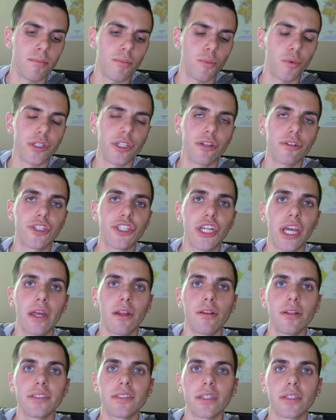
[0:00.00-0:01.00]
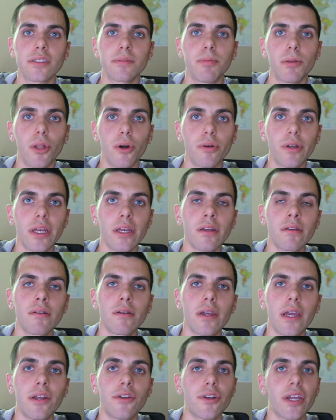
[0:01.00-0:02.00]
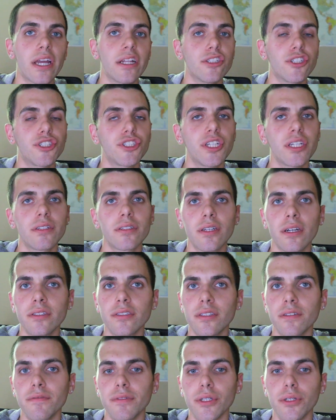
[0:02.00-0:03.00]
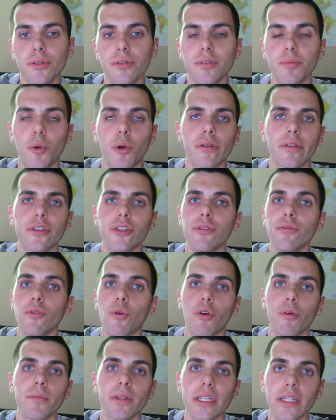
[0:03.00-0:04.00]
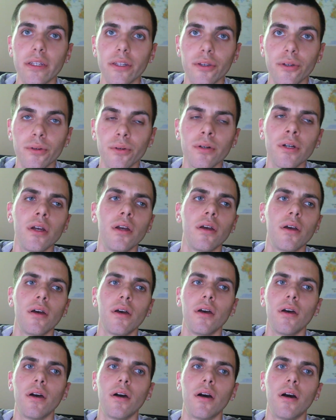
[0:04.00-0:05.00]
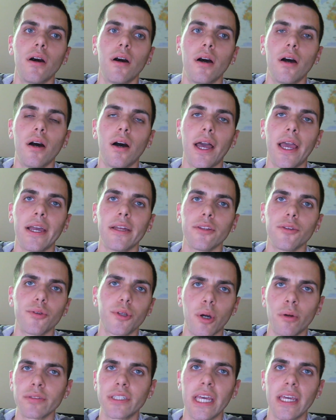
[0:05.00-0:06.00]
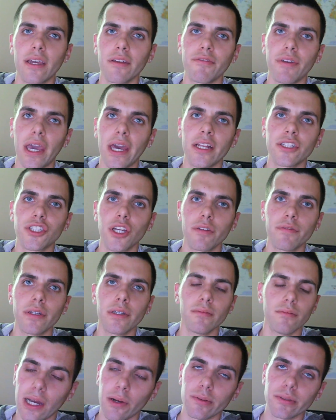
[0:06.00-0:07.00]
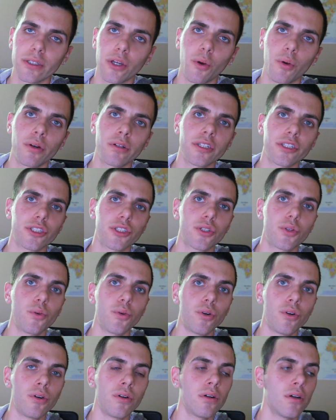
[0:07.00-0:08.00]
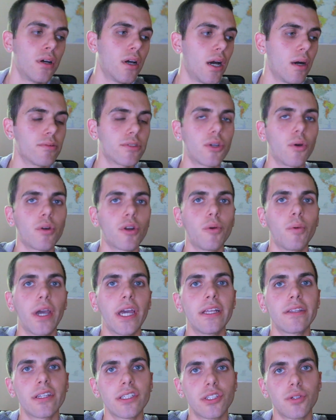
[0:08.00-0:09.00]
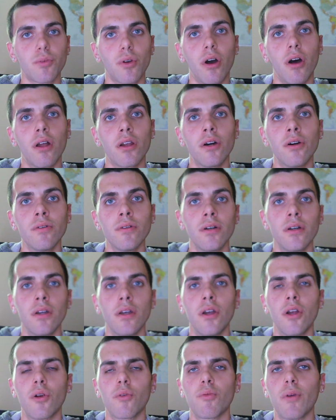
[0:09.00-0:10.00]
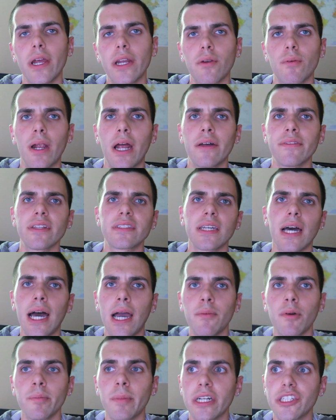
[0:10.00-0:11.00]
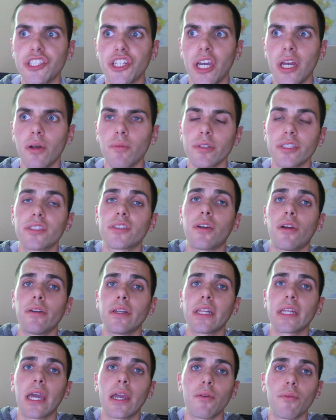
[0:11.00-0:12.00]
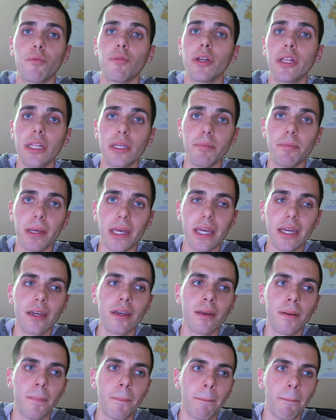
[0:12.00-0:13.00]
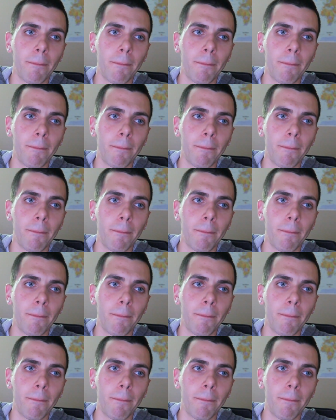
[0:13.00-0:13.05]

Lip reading: When your channel is exploding and you're getting shit tons of views, more than you normally do, and you don't take advantage of it. I was going to school, I was going away to Toronto, right around the time when my channel was starting to get really big.